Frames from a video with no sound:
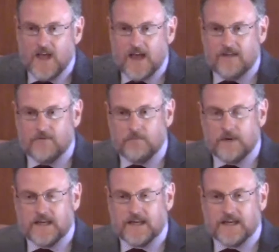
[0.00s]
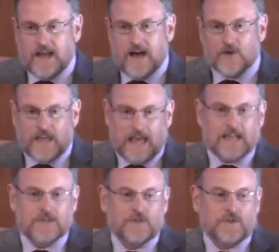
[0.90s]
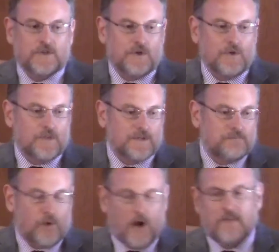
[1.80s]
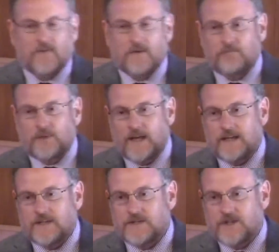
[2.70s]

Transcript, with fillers: and everybody can now gaze into this private place